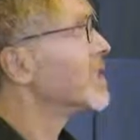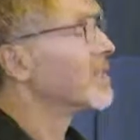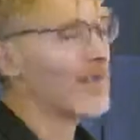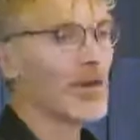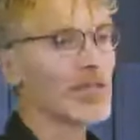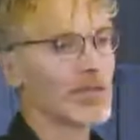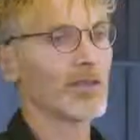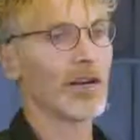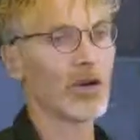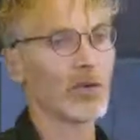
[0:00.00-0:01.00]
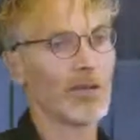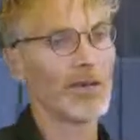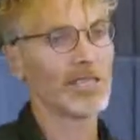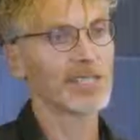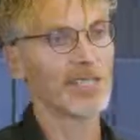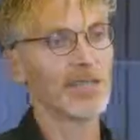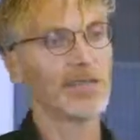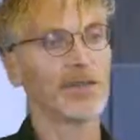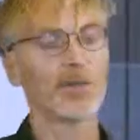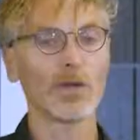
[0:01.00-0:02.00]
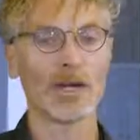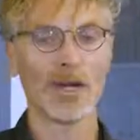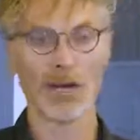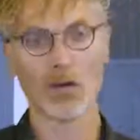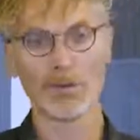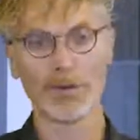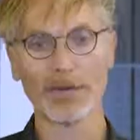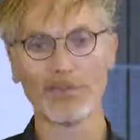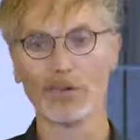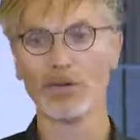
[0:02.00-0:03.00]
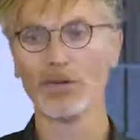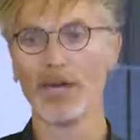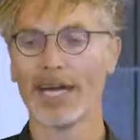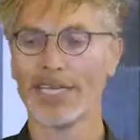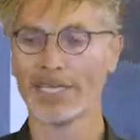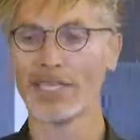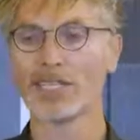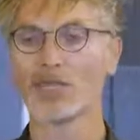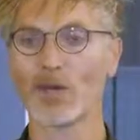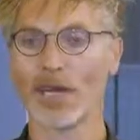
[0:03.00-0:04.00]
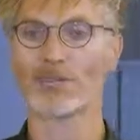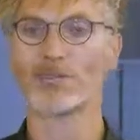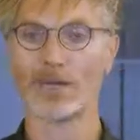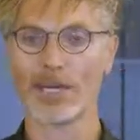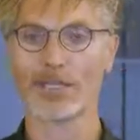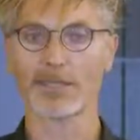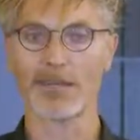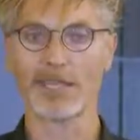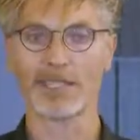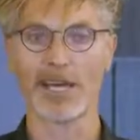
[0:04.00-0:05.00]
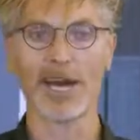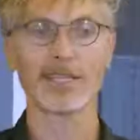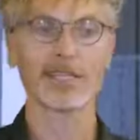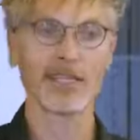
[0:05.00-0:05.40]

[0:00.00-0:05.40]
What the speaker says: is focus on the whole person. We are whole people, and as leaders, we have to recognize that.